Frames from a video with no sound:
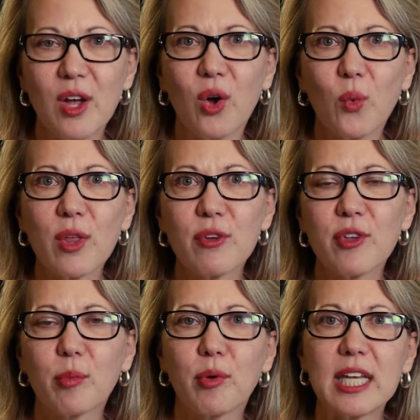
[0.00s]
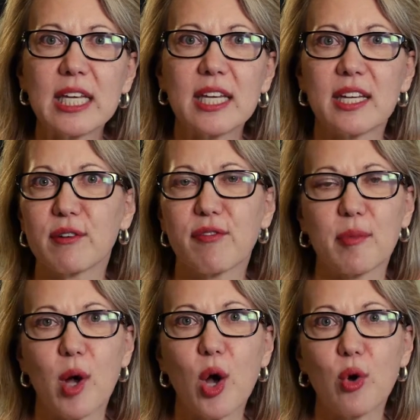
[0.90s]
whether they're bringing it in from
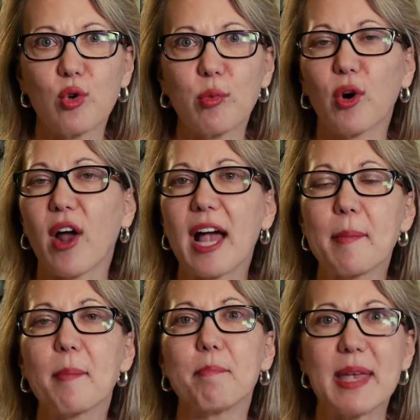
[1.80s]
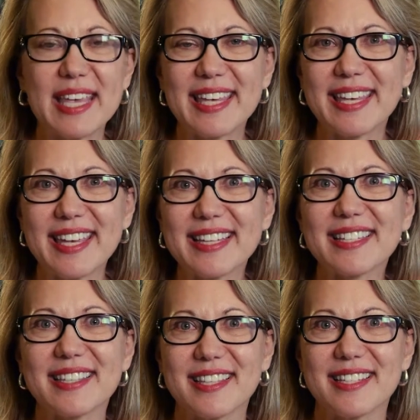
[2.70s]
home or I'm making it
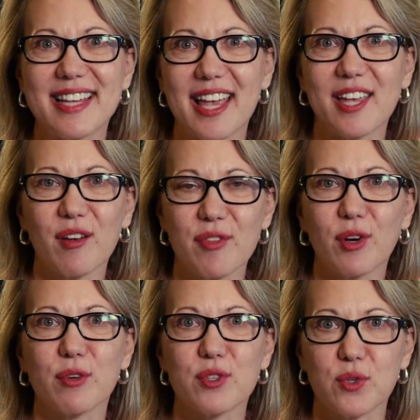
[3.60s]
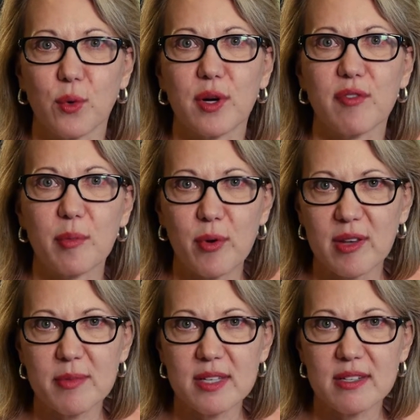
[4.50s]
the day of their restorative
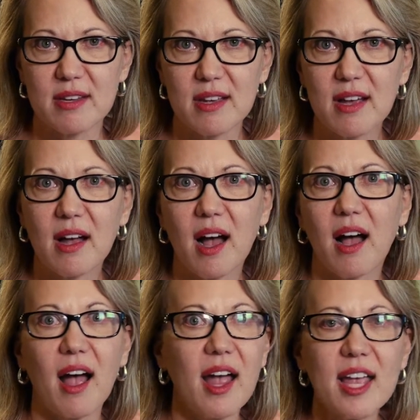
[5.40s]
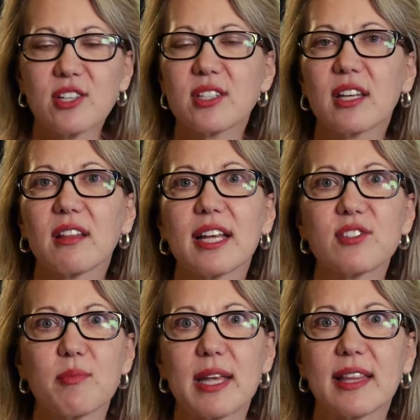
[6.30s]
appointment, I actually like
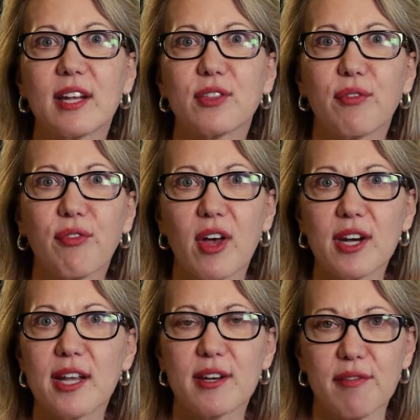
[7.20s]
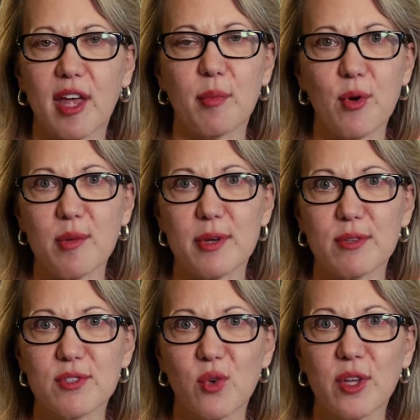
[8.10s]
to make that at the front end of that
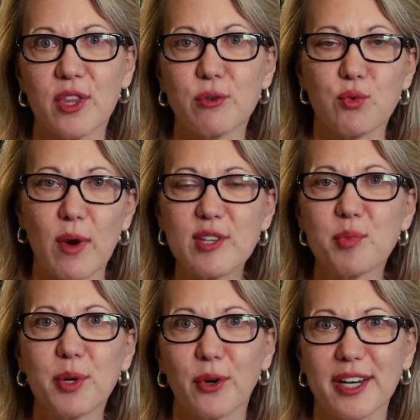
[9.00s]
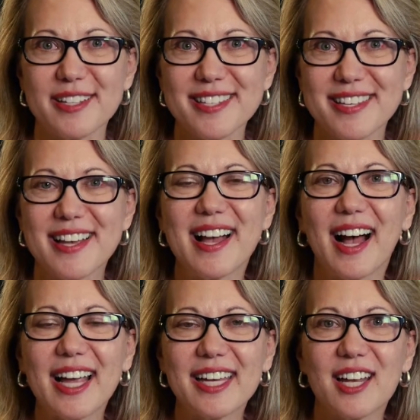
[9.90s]
appointment. So in those rest periods,
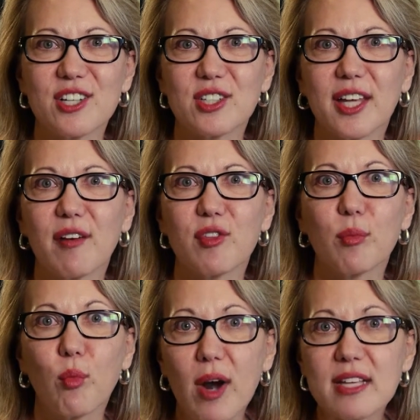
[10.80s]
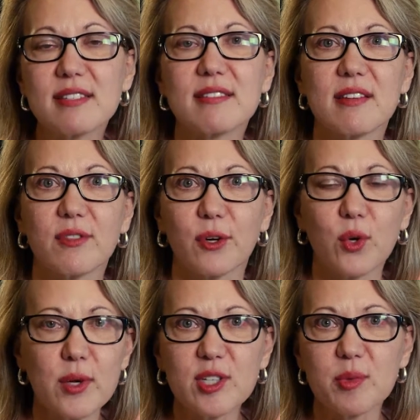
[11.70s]
I can actually have them rest on their
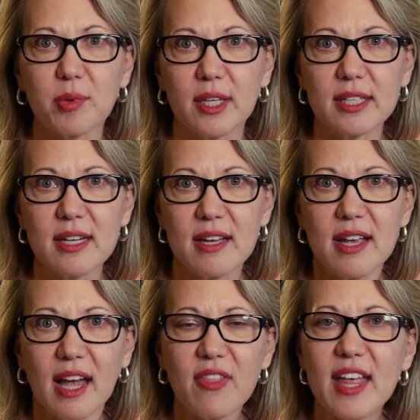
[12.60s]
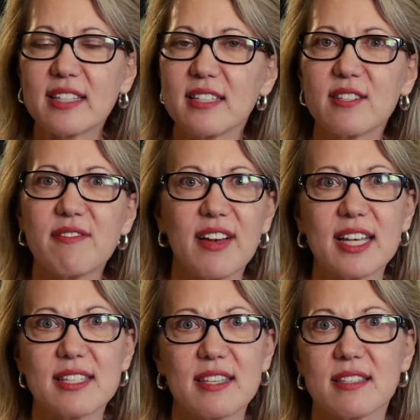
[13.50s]
QuickSplint. And that's a
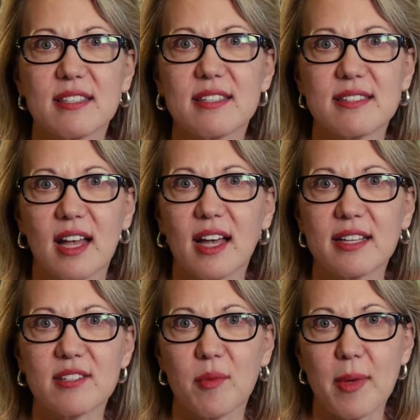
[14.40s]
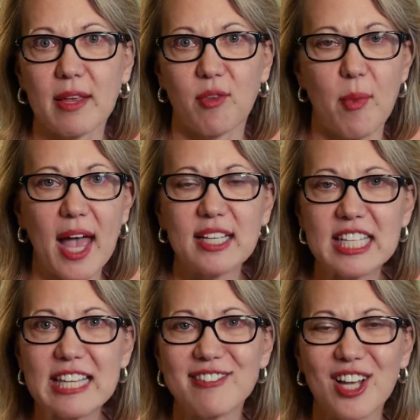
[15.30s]
device that's designed to make the back
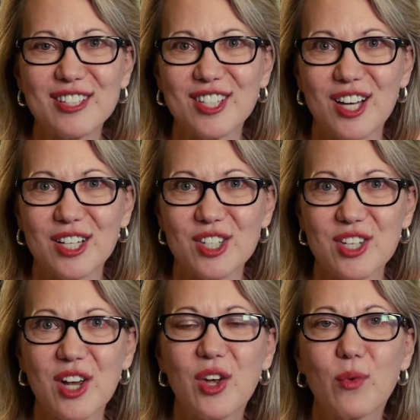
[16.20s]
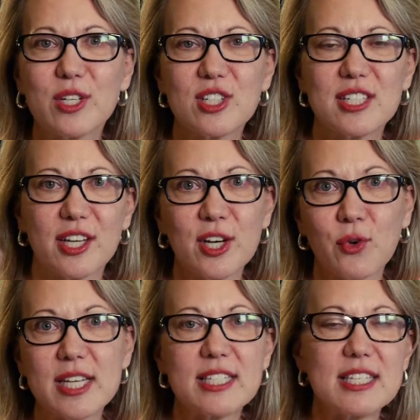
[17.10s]
teeth not touch, which
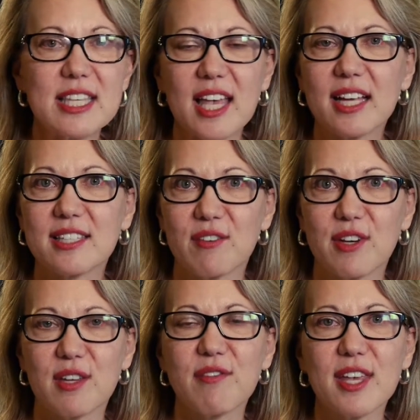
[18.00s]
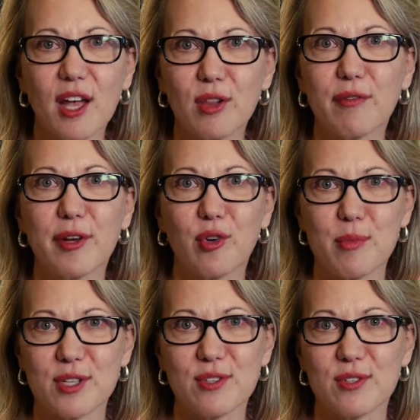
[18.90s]
decreases the activity of the elevator
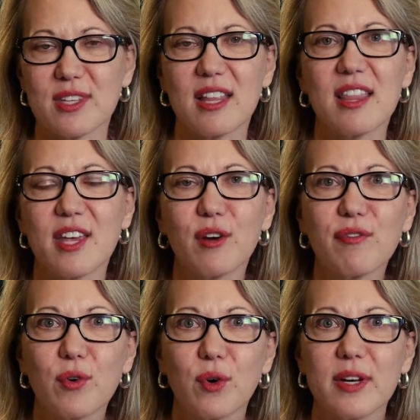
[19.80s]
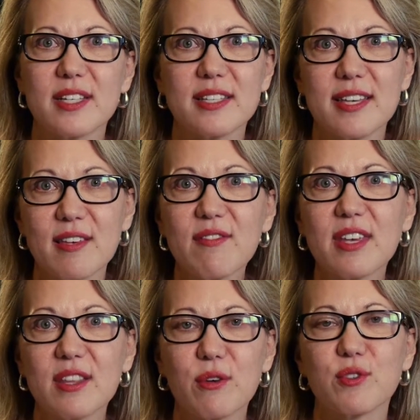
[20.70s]
muscles and therefore is
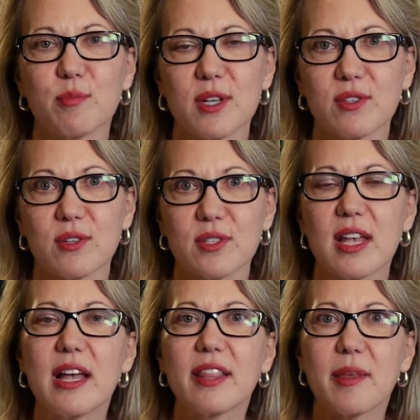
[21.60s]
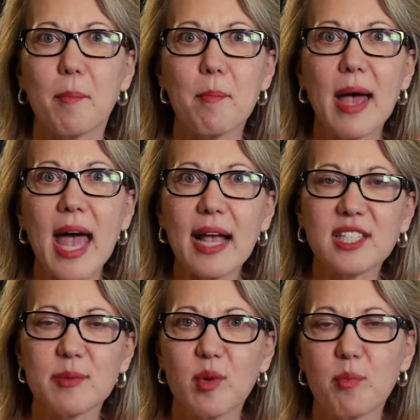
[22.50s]
giving those muscles the
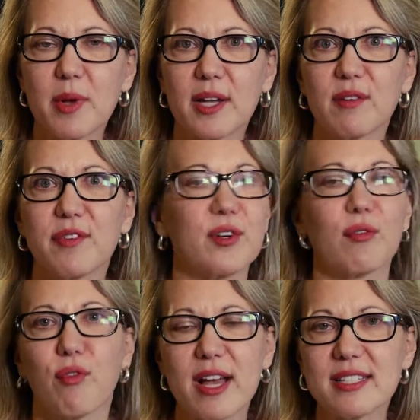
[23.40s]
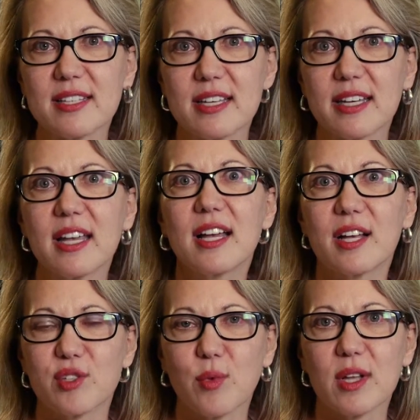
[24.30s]
maximum benefit of resting
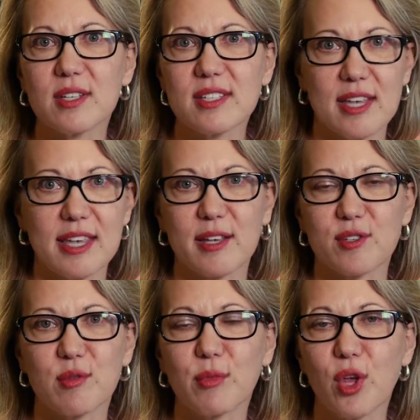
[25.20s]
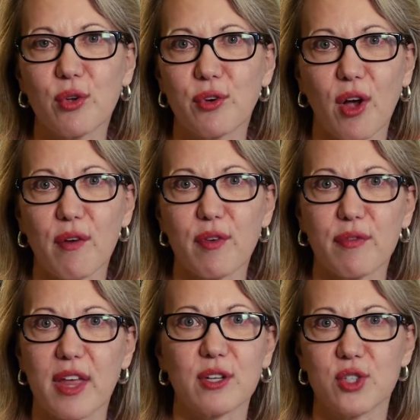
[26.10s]
as well as taking some load off of
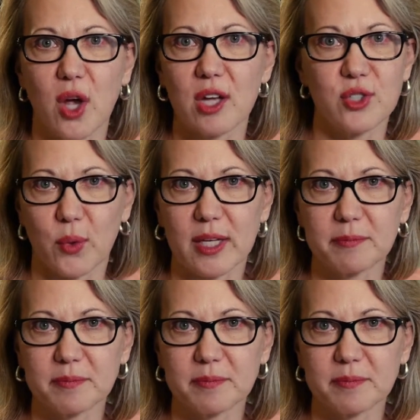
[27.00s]
that jaw joint.